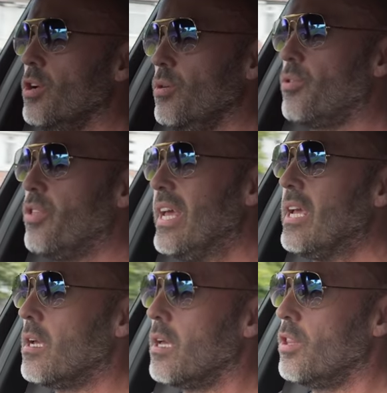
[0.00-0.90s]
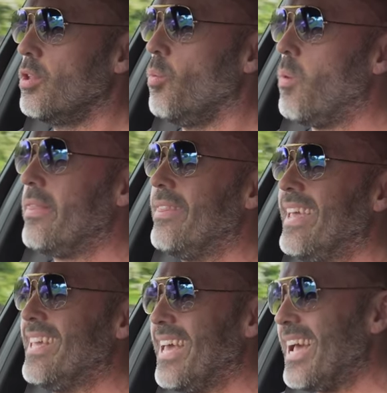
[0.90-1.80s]
who think that when
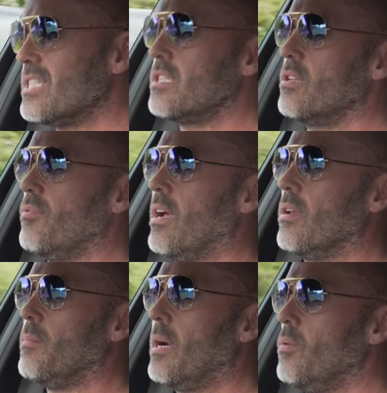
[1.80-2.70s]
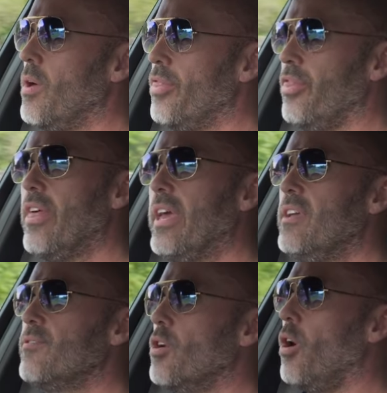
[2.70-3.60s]
they get to the roundabout,
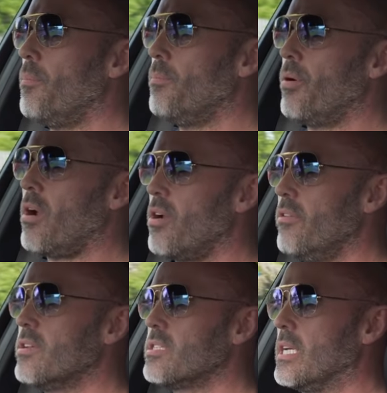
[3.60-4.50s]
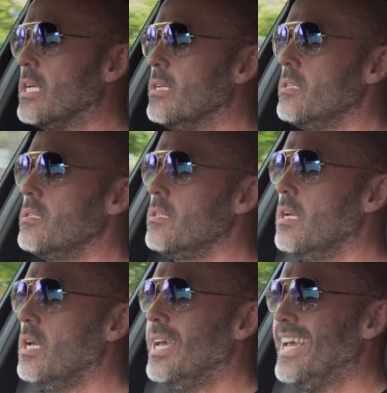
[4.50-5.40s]
they've got priority.
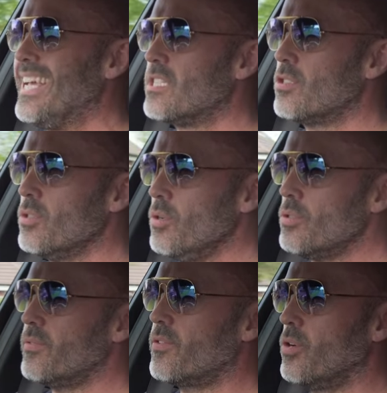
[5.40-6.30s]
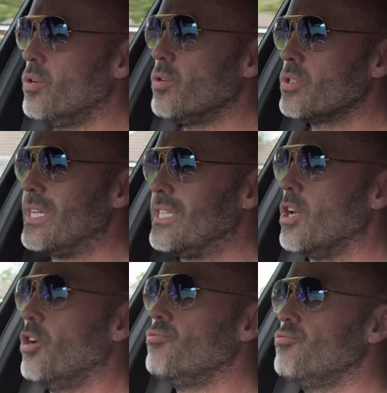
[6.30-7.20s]
It sort of causes
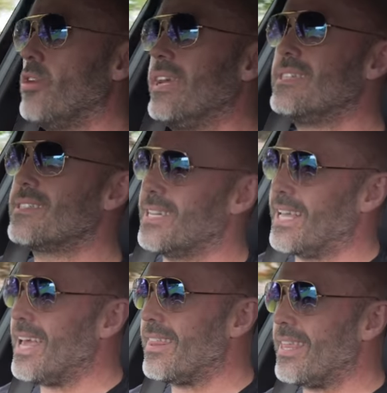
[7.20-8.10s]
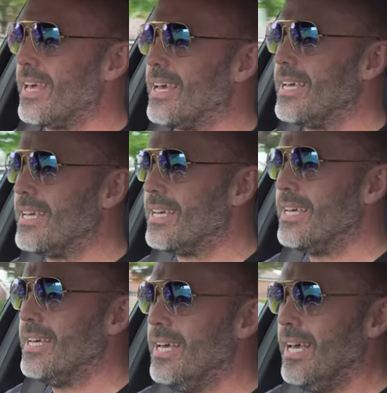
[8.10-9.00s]
a race to get there.
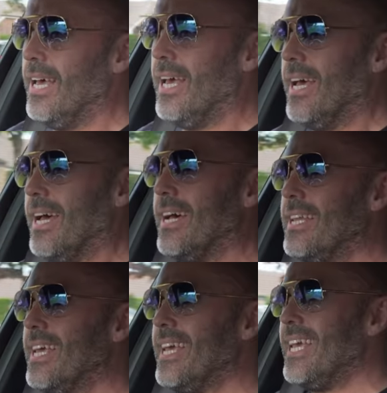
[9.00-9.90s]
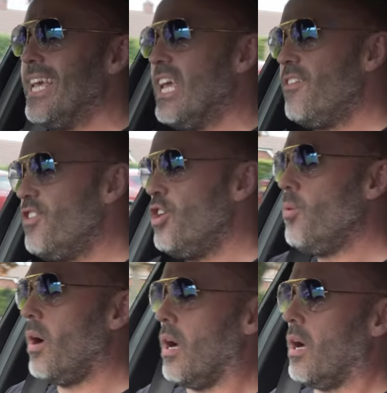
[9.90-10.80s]
And if
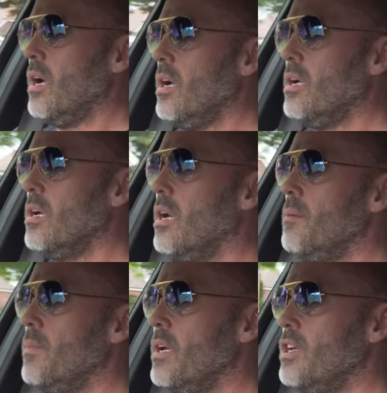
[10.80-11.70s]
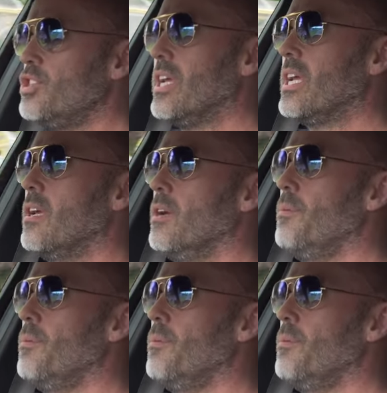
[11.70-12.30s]
you are emerging